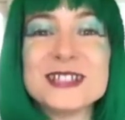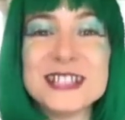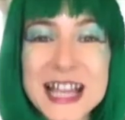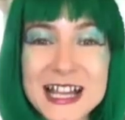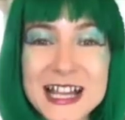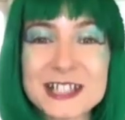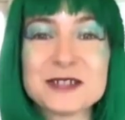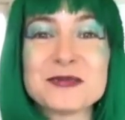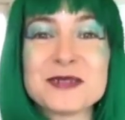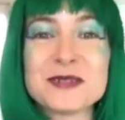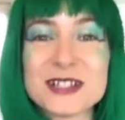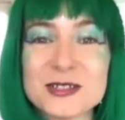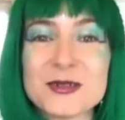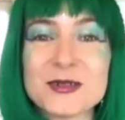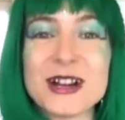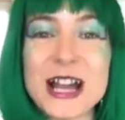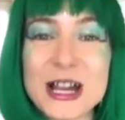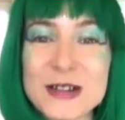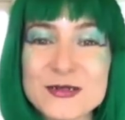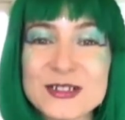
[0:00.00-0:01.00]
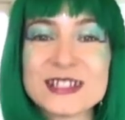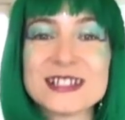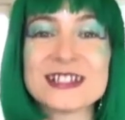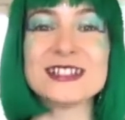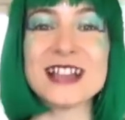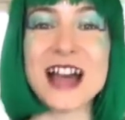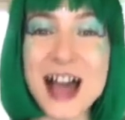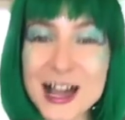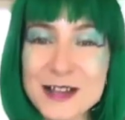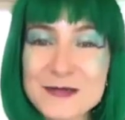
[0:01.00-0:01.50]
Yes. Because you are having the
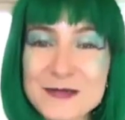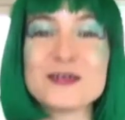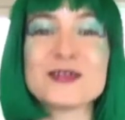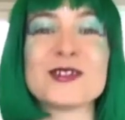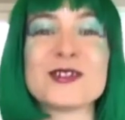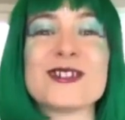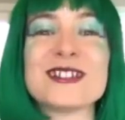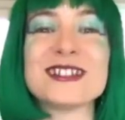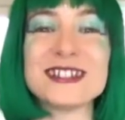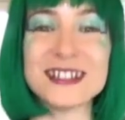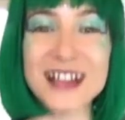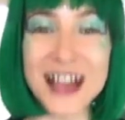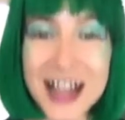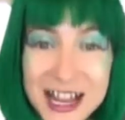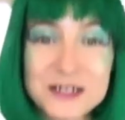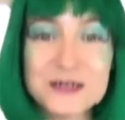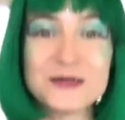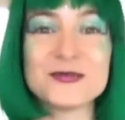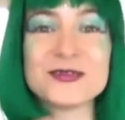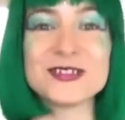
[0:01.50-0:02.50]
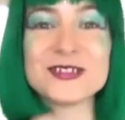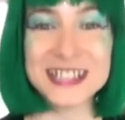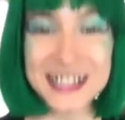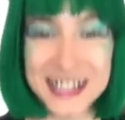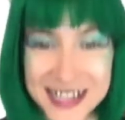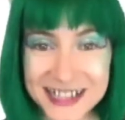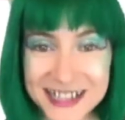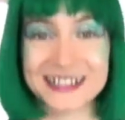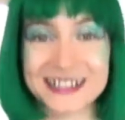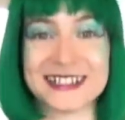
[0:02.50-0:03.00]
time of your life.
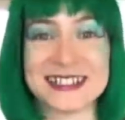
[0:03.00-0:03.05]
Yes.